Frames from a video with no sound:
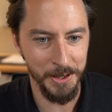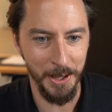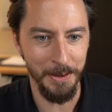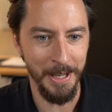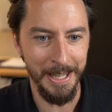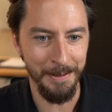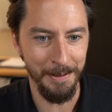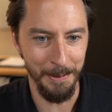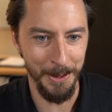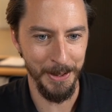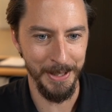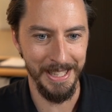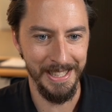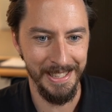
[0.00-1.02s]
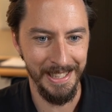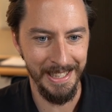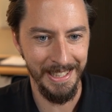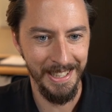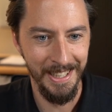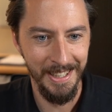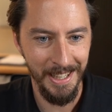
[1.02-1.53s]
already from doing this, and
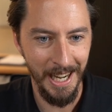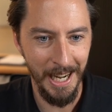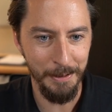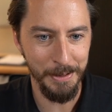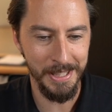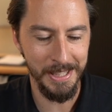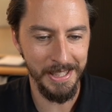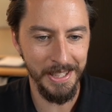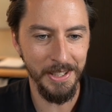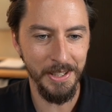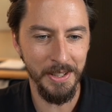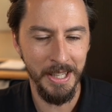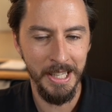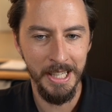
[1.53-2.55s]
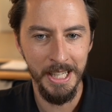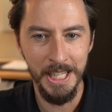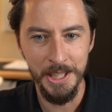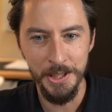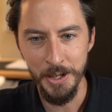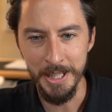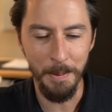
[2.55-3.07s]
I was still
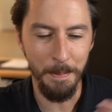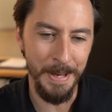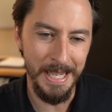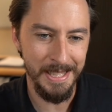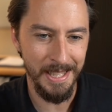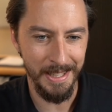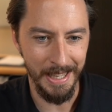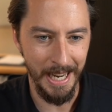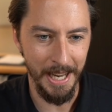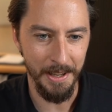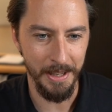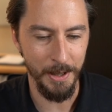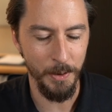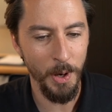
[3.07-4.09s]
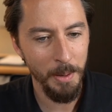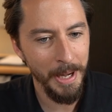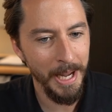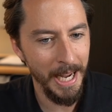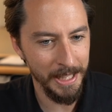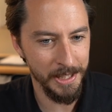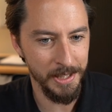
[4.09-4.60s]
trying to piece it together. Like, what am I
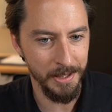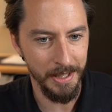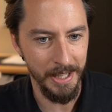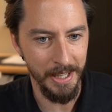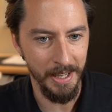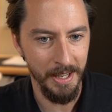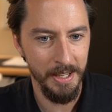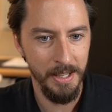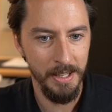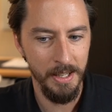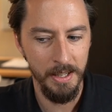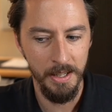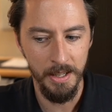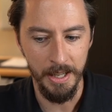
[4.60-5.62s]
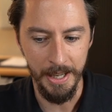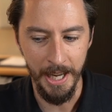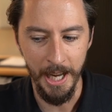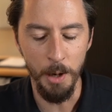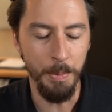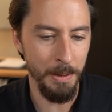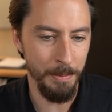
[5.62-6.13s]
actually like
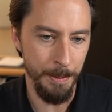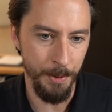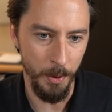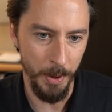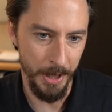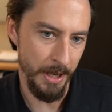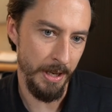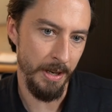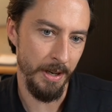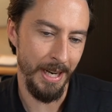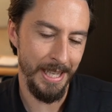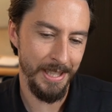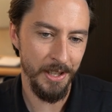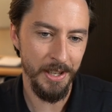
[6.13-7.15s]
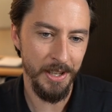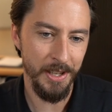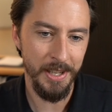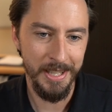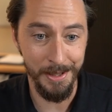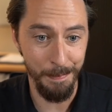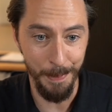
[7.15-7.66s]
helping people with here? And I started to
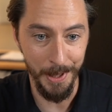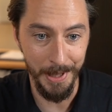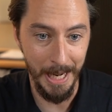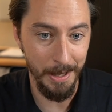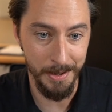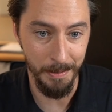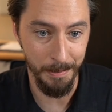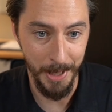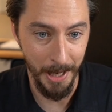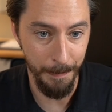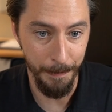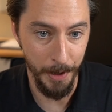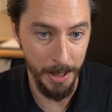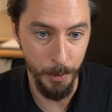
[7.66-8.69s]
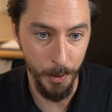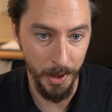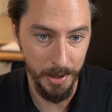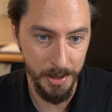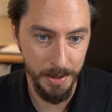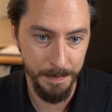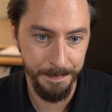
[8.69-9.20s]
just build out some kind of
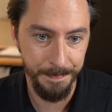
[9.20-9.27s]
frameworks.